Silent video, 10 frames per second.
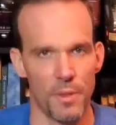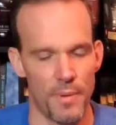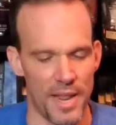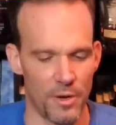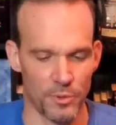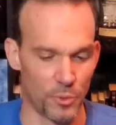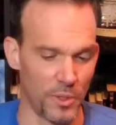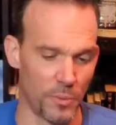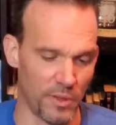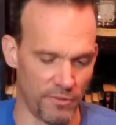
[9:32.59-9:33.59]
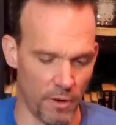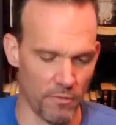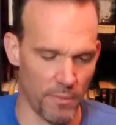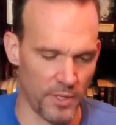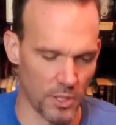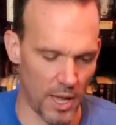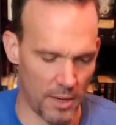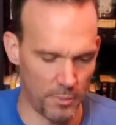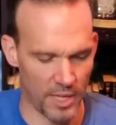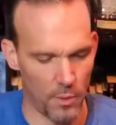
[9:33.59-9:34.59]
The banana was really, really fun for me. So I
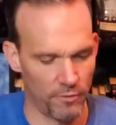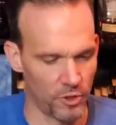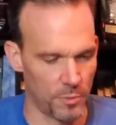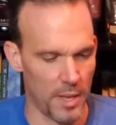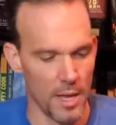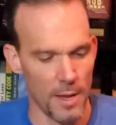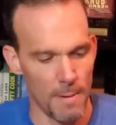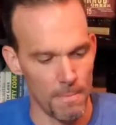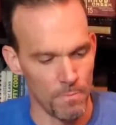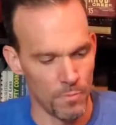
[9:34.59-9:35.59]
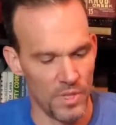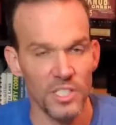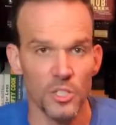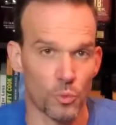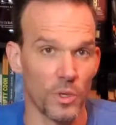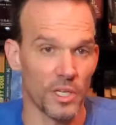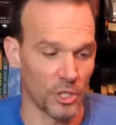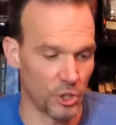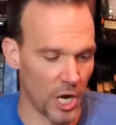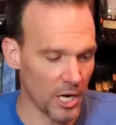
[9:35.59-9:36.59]
had to put that one first. But this is really
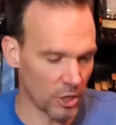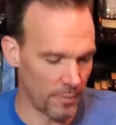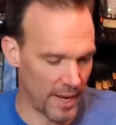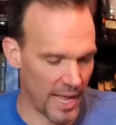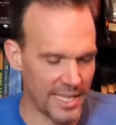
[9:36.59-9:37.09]
a shocker, man.